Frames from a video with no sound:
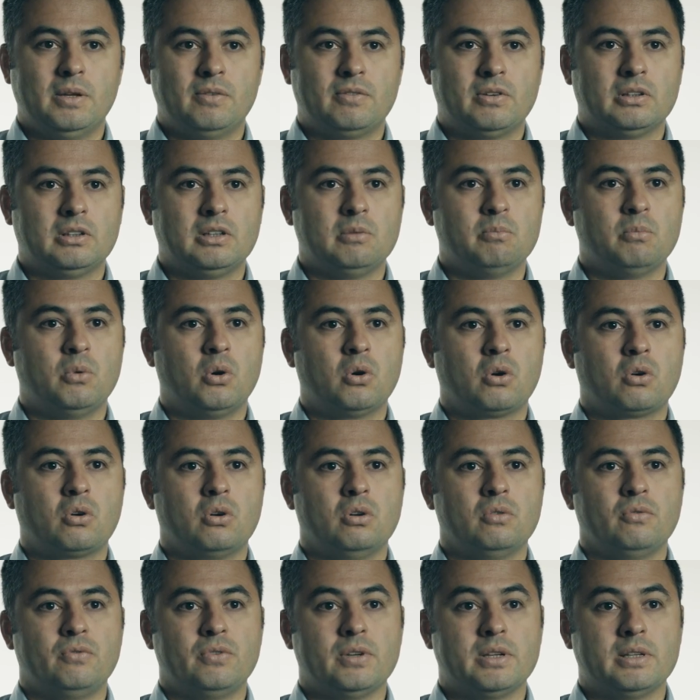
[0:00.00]
definitely more
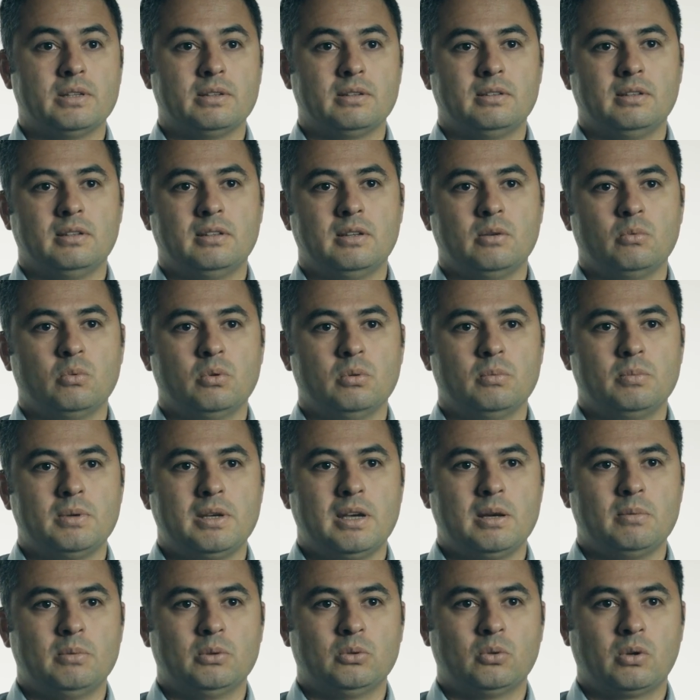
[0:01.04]
confident that they will
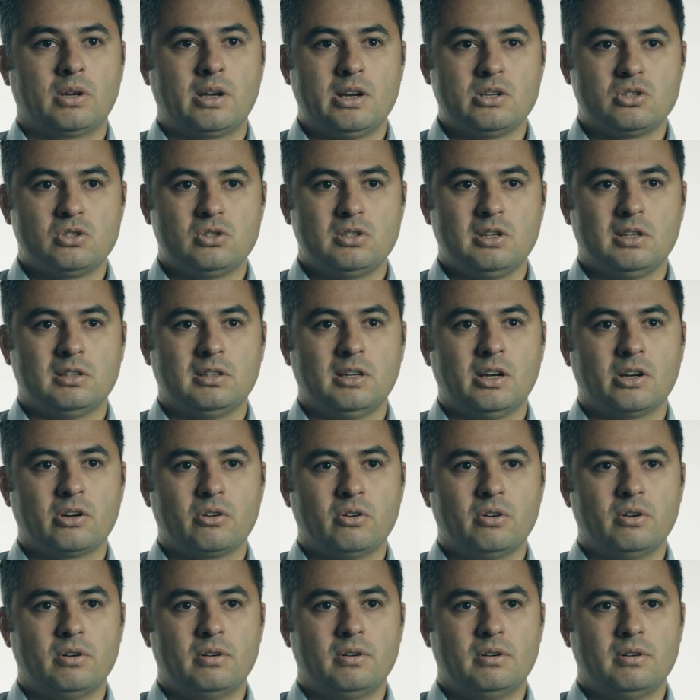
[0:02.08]
be able to catch the
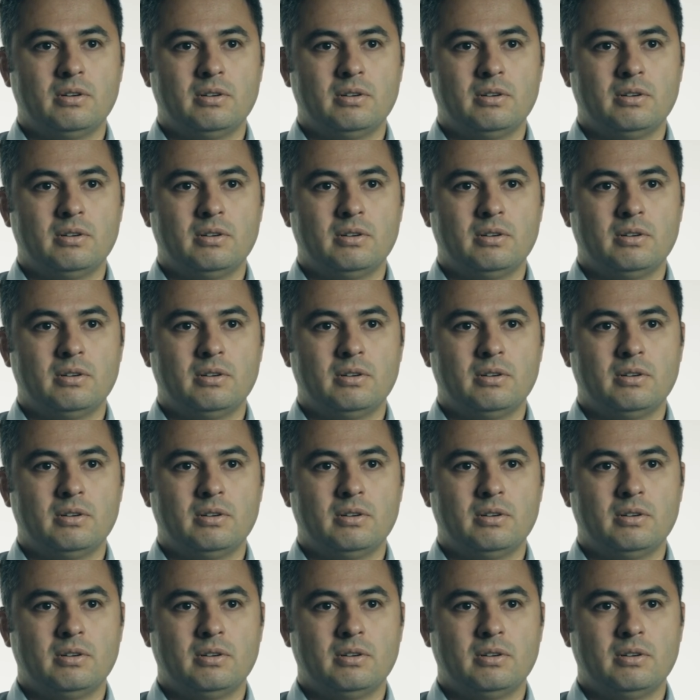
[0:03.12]
attacker,